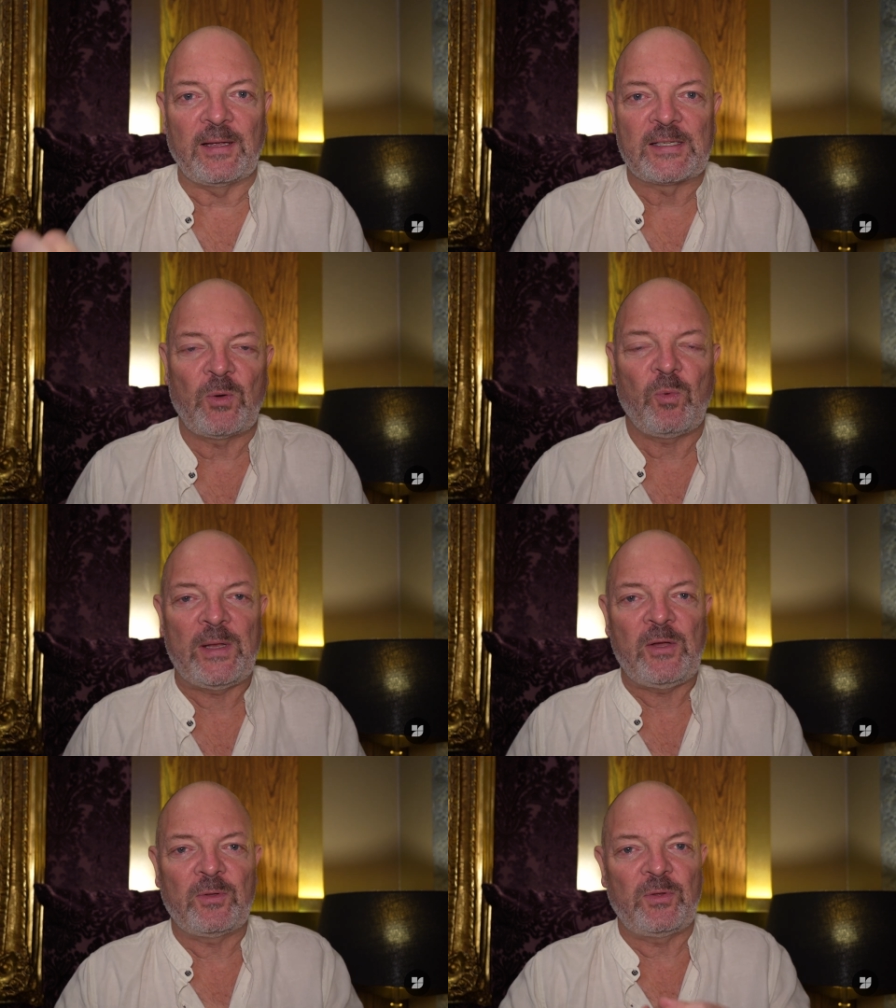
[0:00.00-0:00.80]
So when
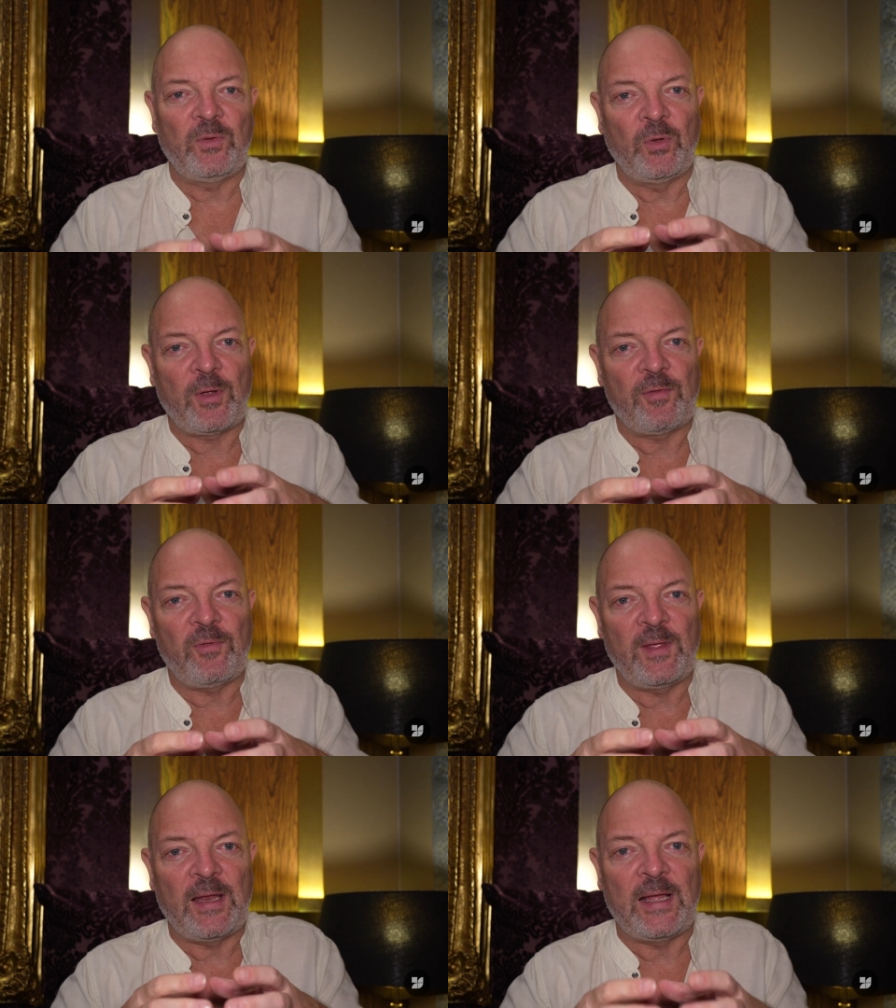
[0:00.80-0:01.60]
you're looking through
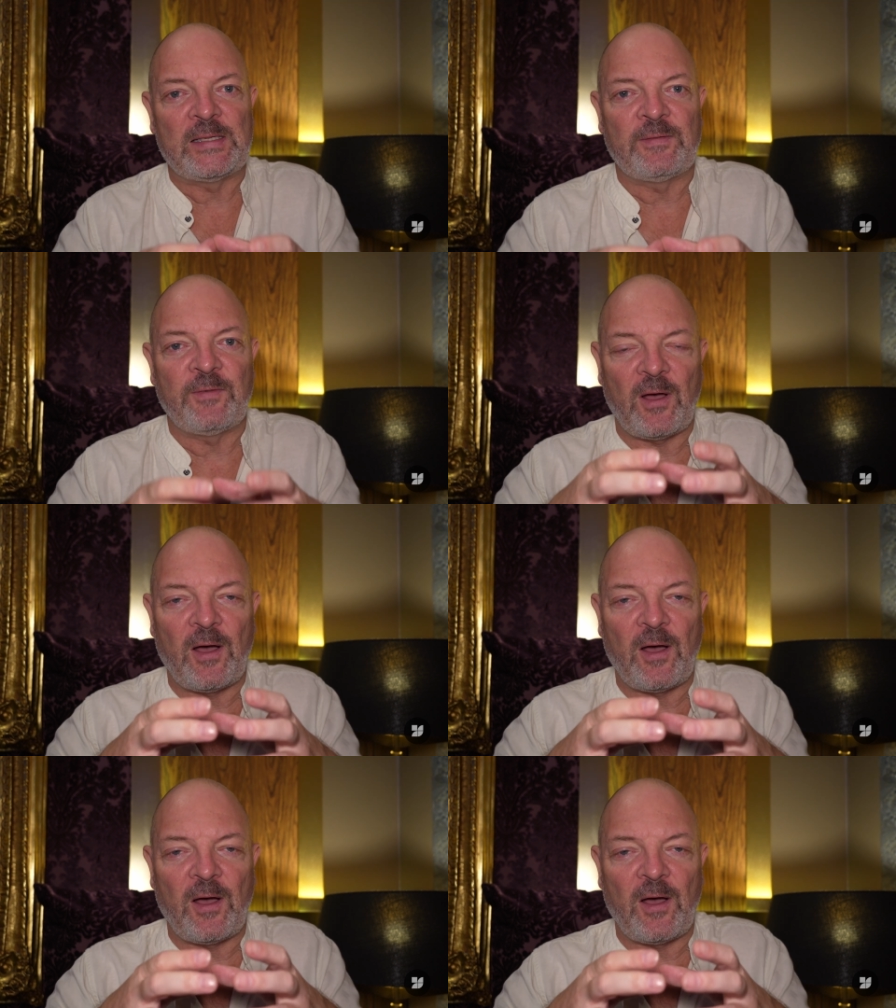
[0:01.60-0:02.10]
the lens of